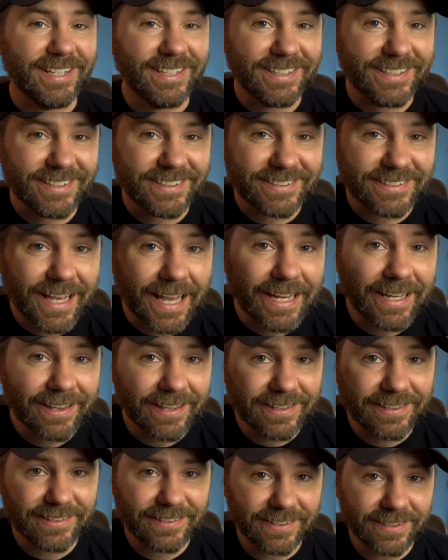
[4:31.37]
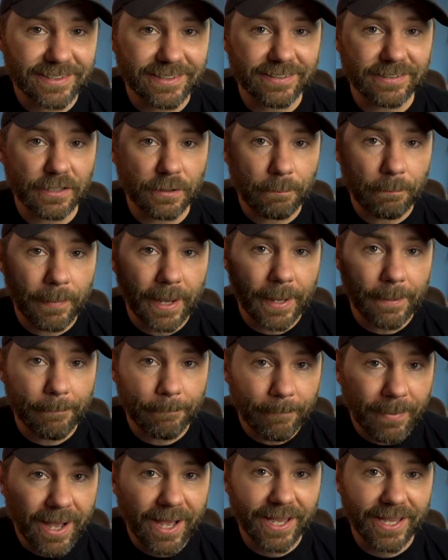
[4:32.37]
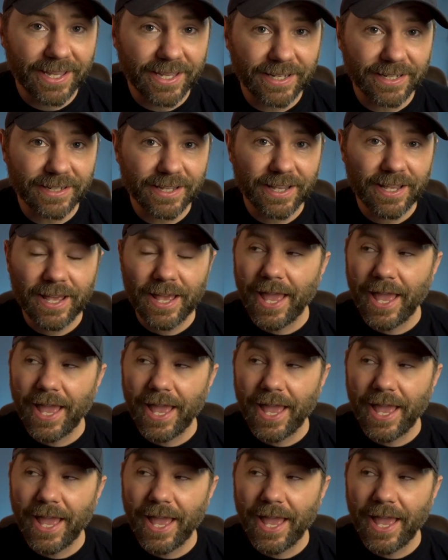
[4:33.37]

silences my mind,